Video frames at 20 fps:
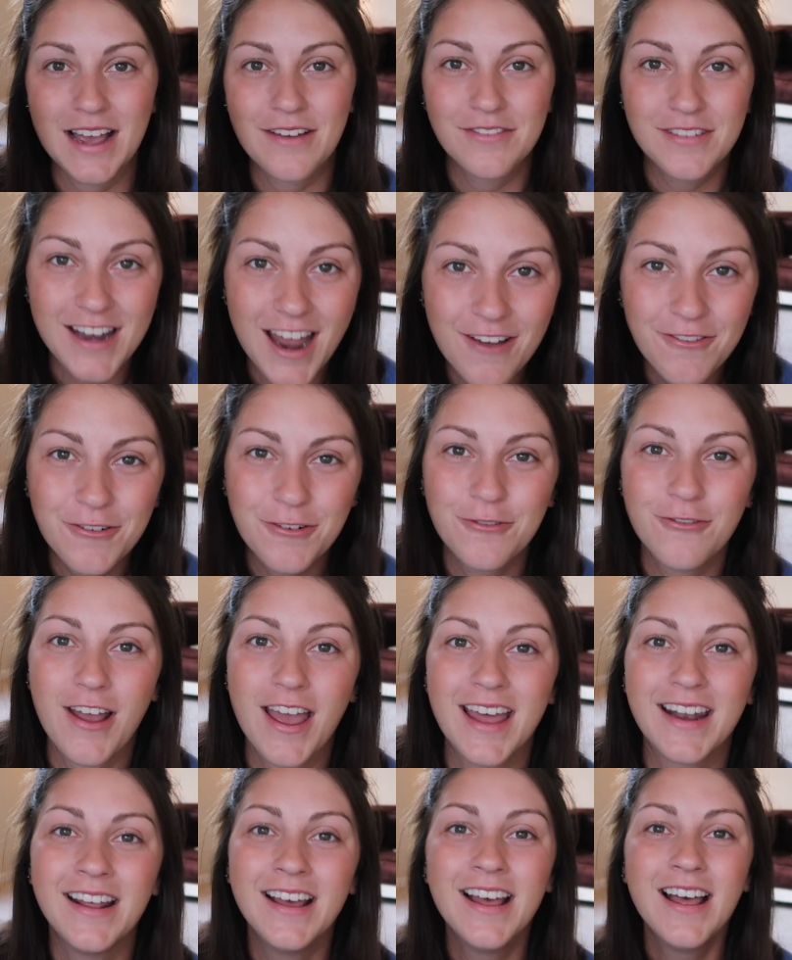I've never
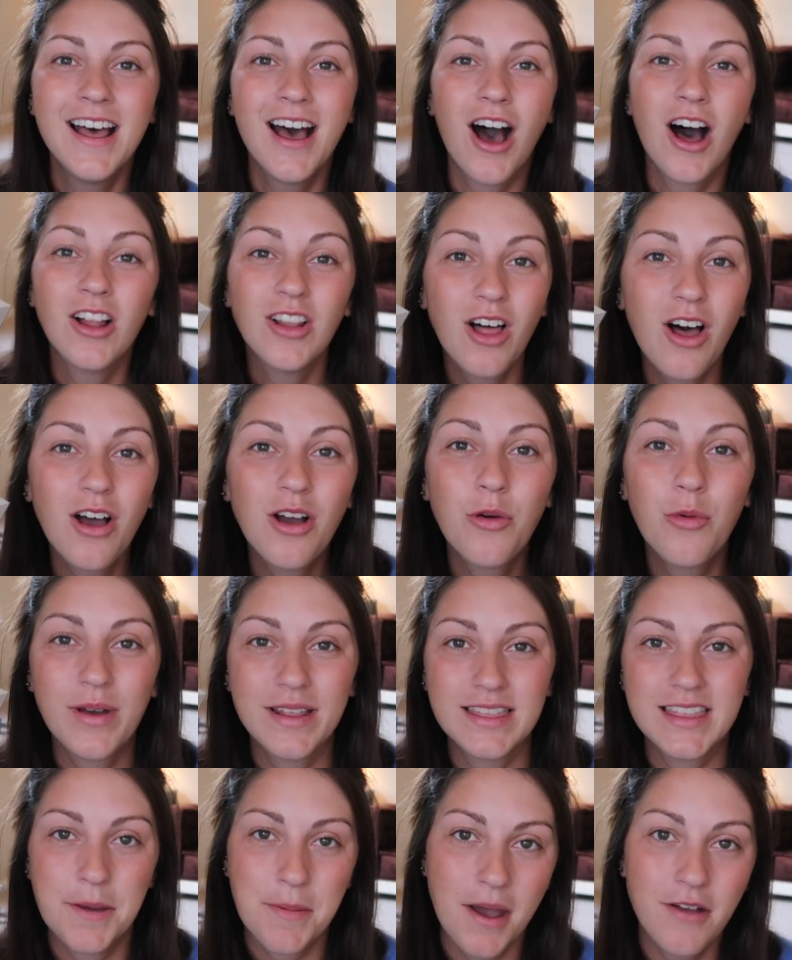read along
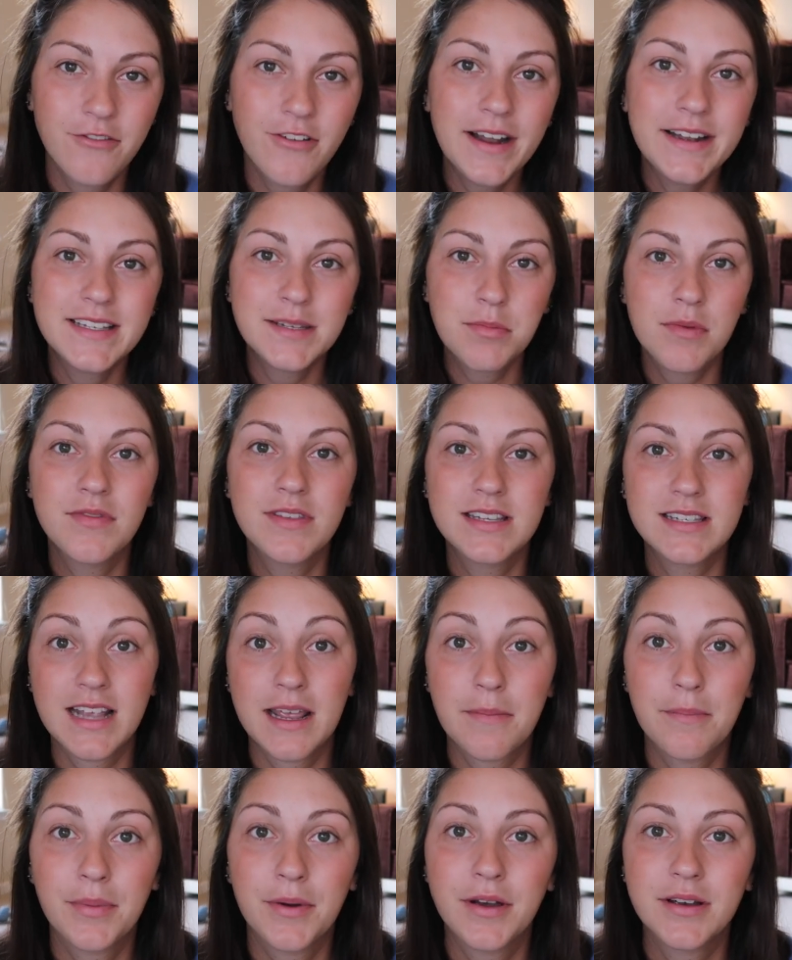with them. I've read some of the
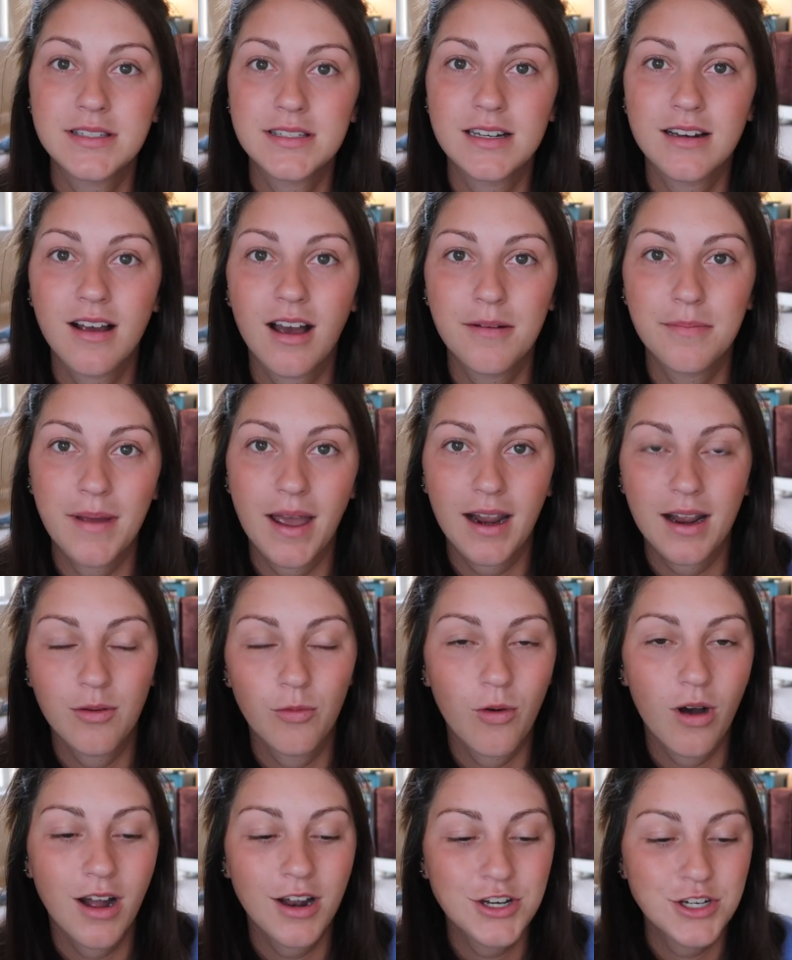same books and gone back
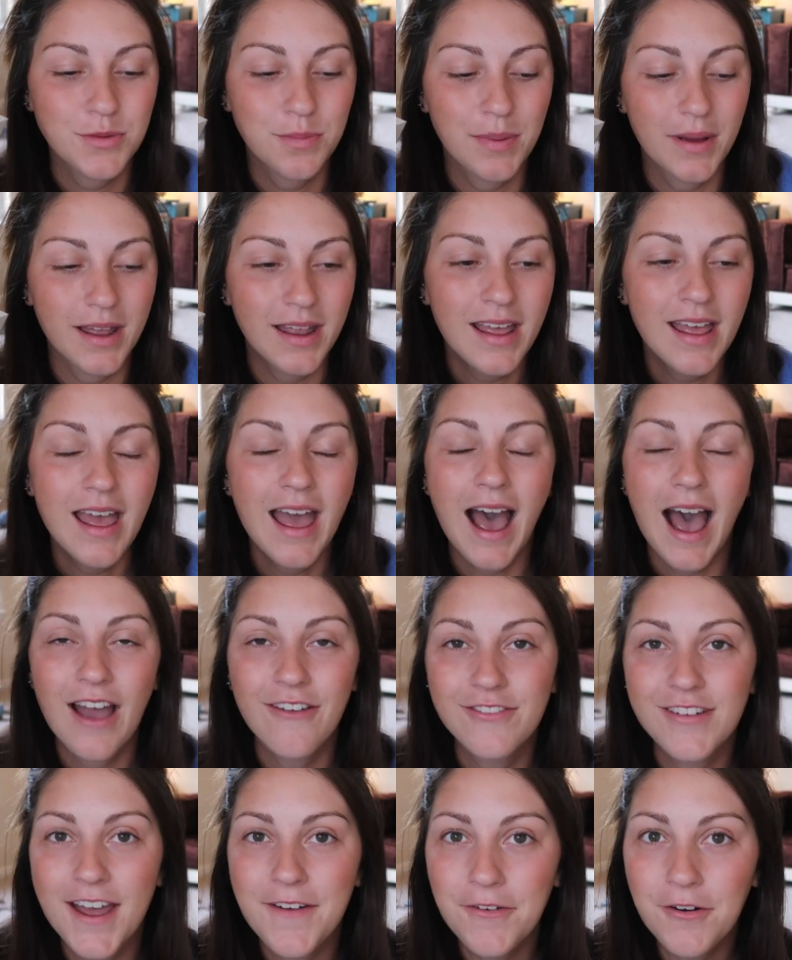and watched, but
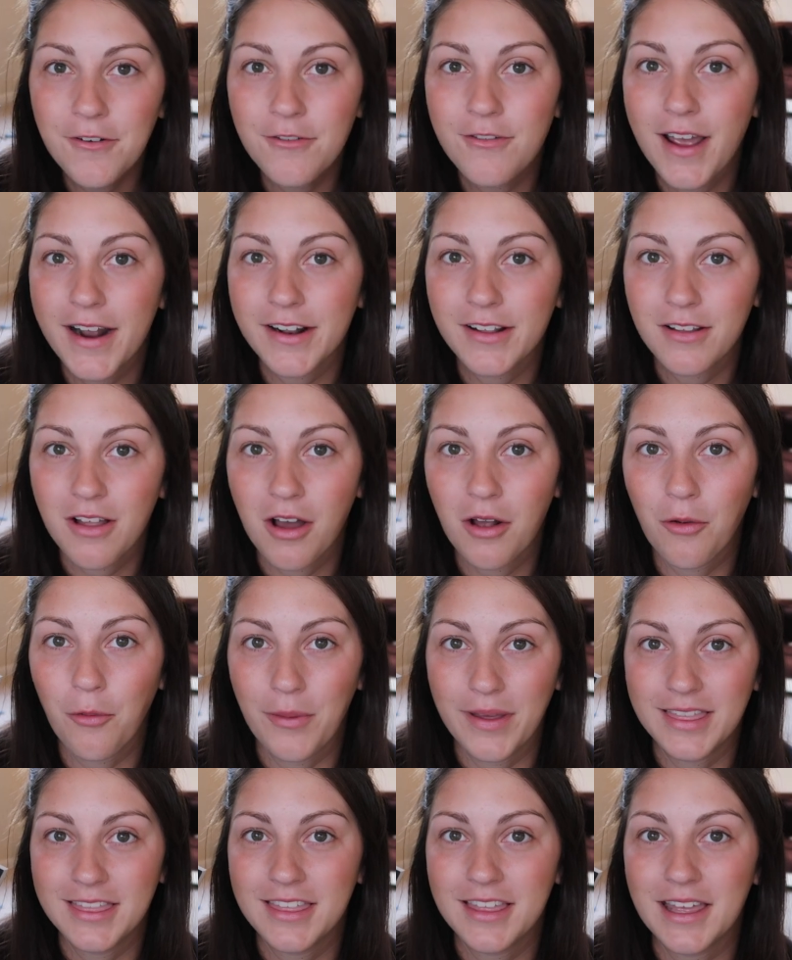I've never read along
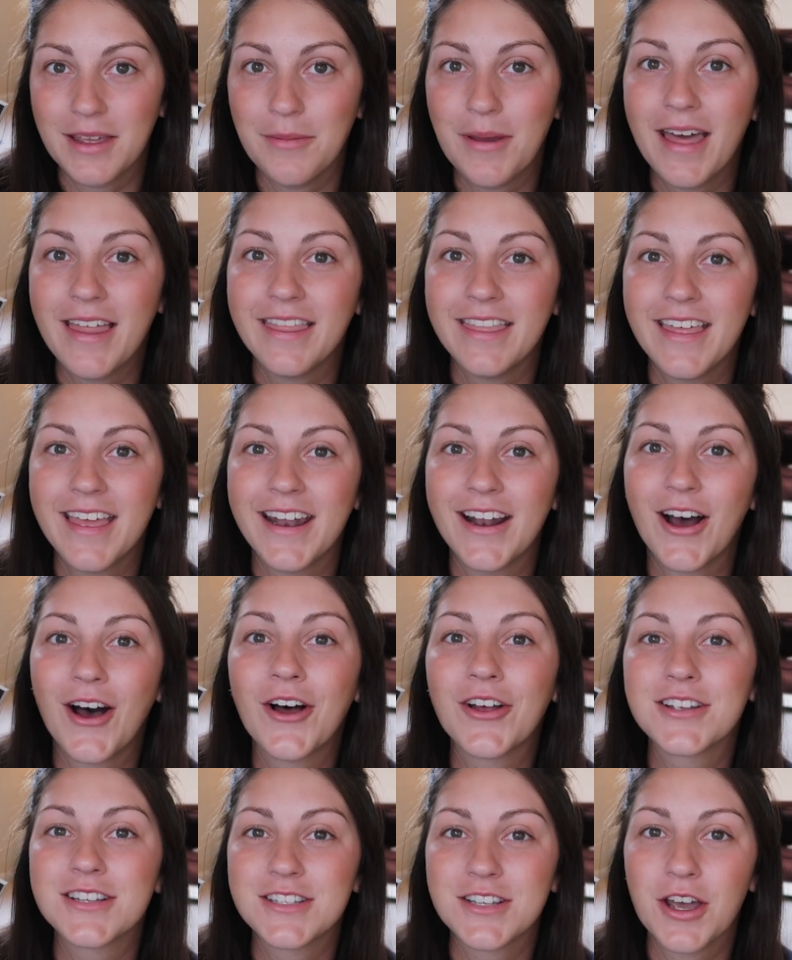with them and then
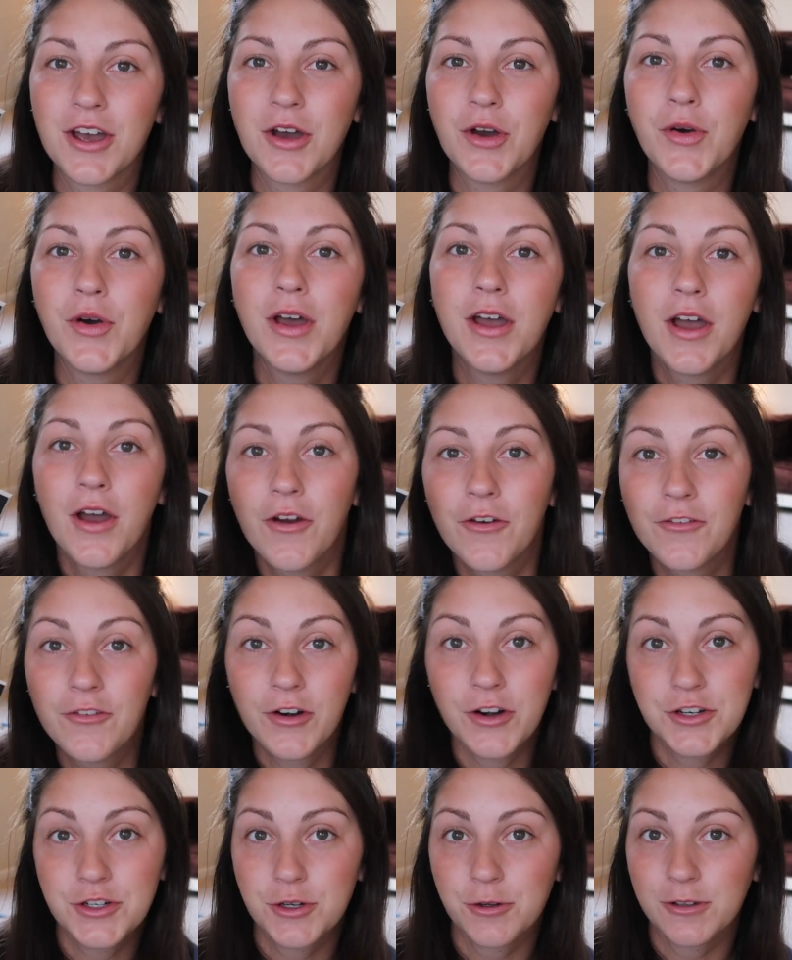also
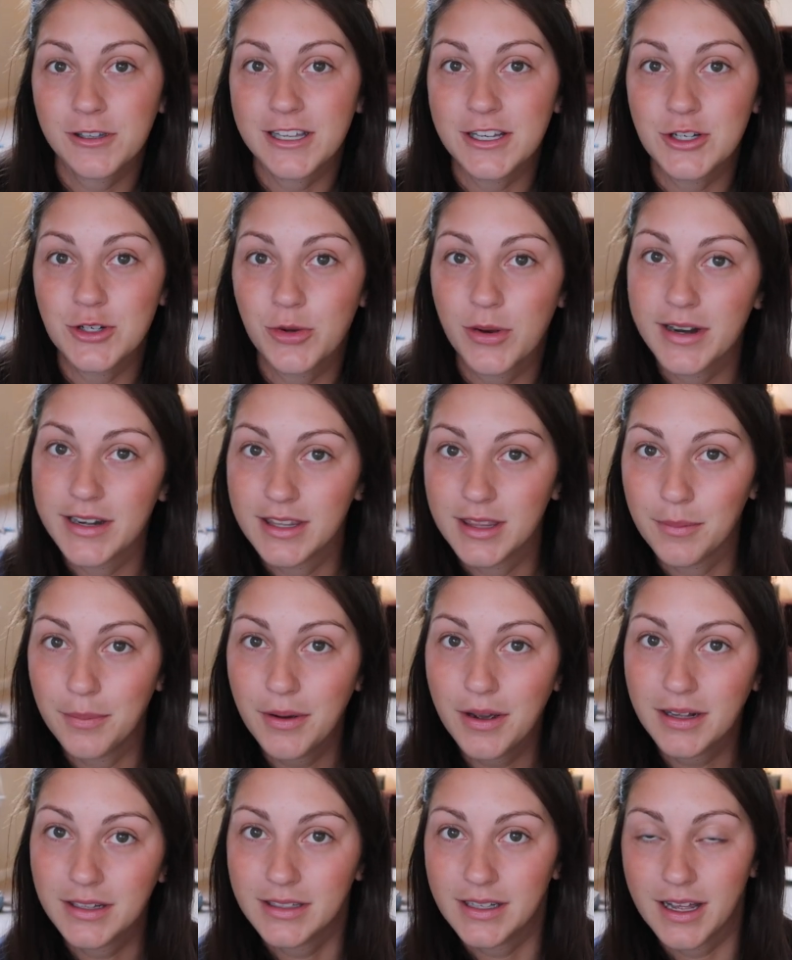virtually joined the
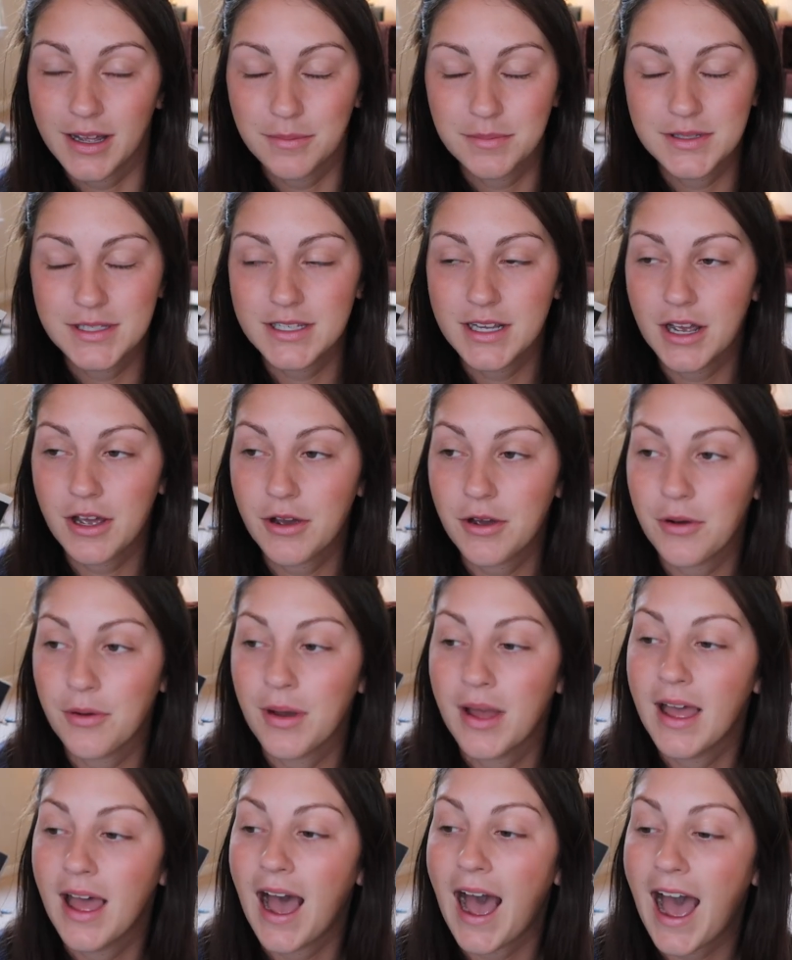book club.
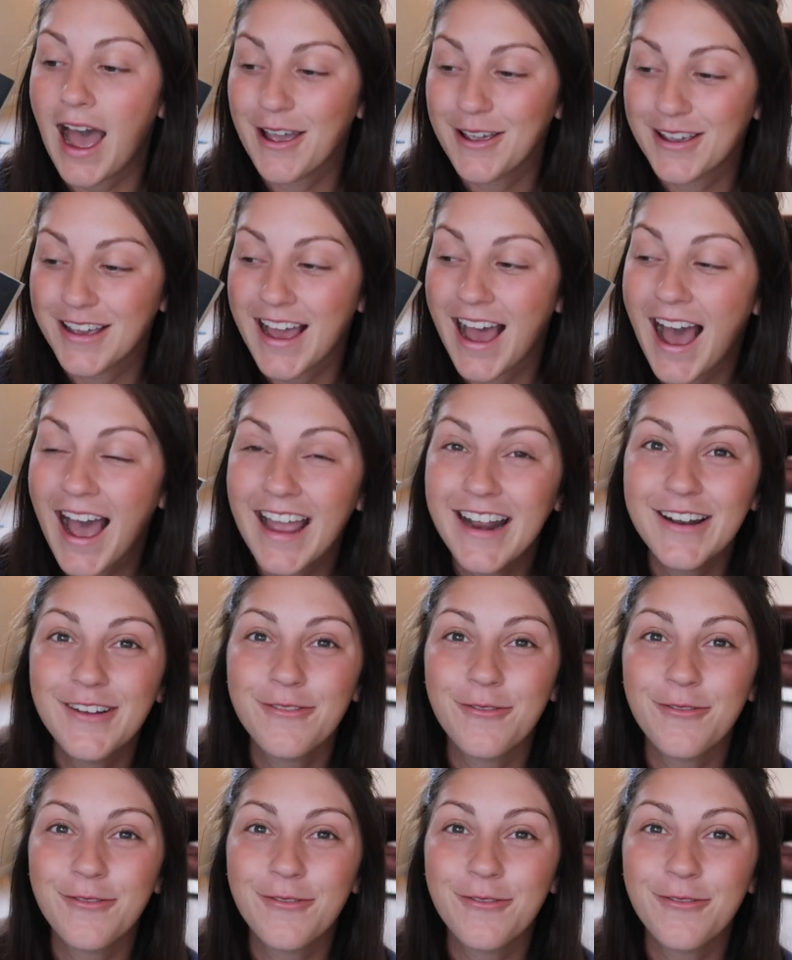So I kind